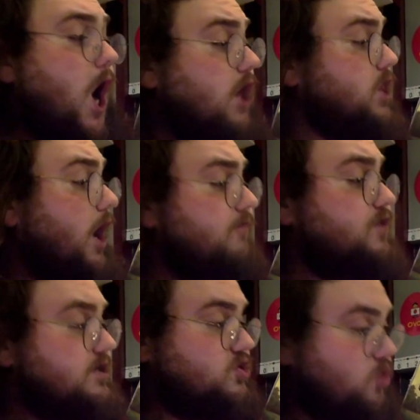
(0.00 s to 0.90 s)
I love
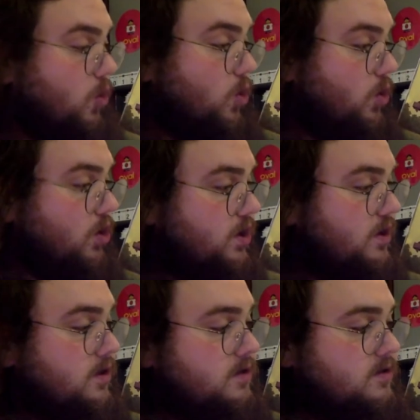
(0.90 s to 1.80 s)
this school.
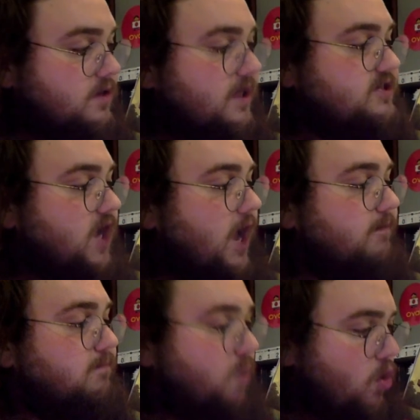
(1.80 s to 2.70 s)
Let's
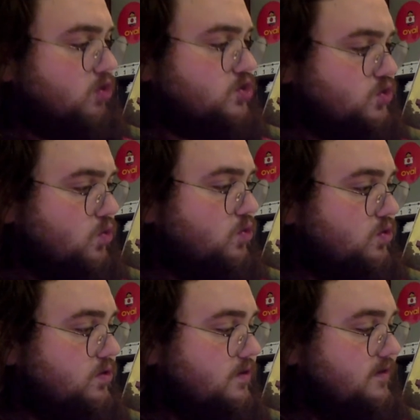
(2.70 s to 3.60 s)
have more school.